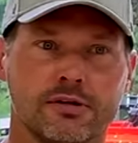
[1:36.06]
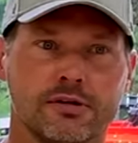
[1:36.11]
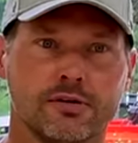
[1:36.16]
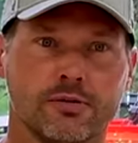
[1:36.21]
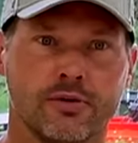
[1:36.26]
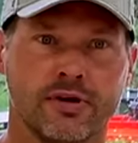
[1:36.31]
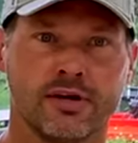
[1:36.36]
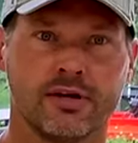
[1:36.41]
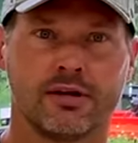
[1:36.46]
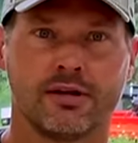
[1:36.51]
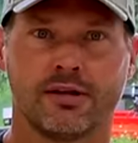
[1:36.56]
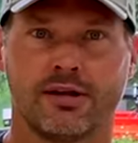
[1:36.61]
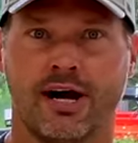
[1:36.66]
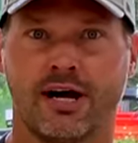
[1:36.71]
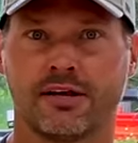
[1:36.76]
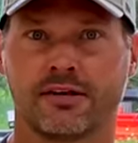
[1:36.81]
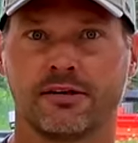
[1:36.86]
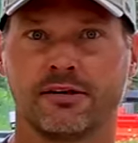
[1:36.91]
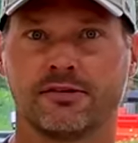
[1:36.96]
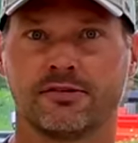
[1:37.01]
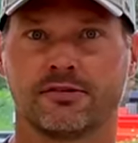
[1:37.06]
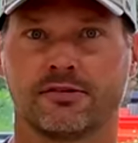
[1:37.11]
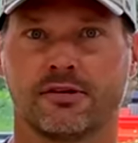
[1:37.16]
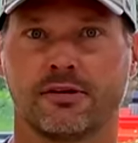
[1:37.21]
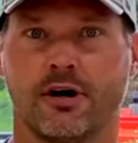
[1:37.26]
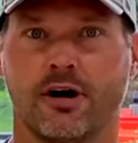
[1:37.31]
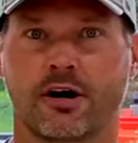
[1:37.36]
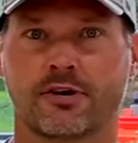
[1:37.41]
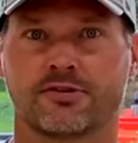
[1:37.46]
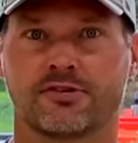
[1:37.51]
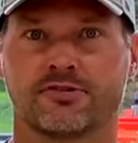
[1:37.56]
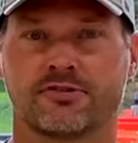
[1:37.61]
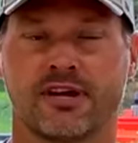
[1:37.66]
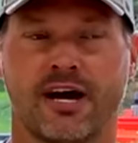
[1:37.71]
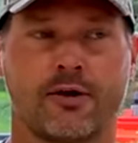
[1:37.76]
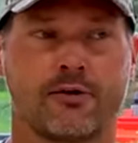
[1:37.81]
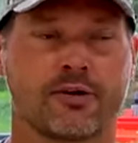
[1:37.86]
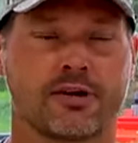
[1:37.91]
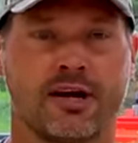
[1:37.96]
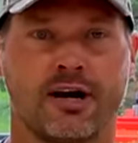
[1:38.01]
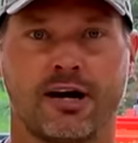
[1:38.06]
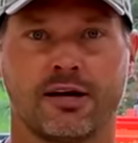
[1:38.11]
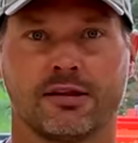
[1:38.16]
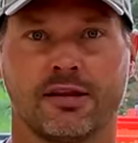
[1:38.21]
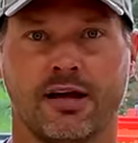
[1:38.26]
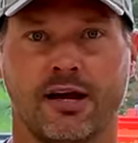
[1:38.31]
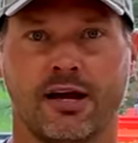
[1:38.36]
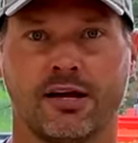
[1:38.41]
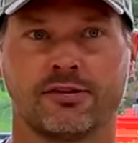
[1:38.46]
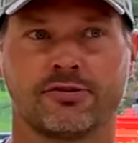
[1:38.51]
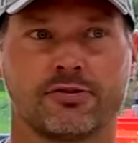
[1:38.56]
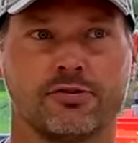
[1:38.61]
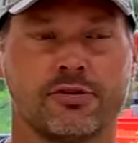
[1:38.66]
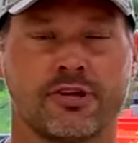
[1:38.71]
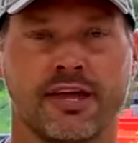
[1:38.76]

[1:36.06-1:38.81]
well, a lot of these auctions now are online, so you